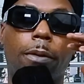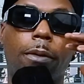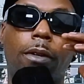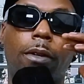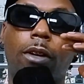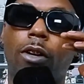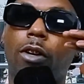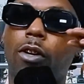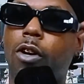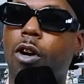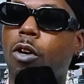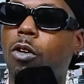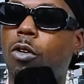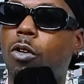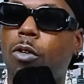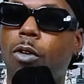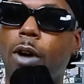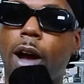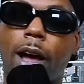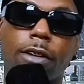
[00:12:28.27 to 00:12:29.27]
go
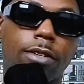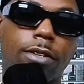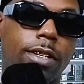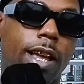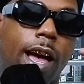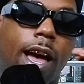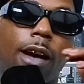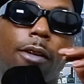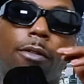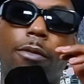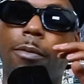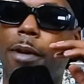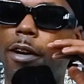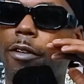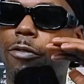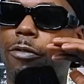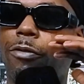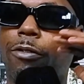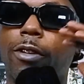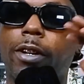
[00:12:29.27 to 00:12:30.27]
outside with my
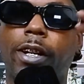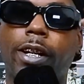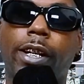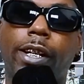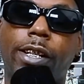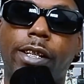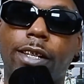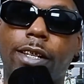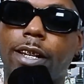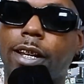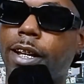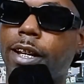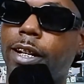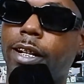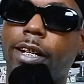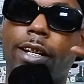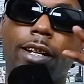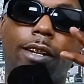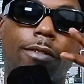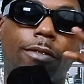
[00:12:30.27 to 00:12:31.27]
friends, any
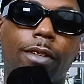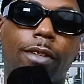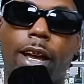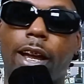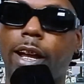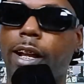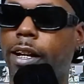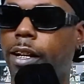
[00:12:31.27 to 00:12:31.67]
of that.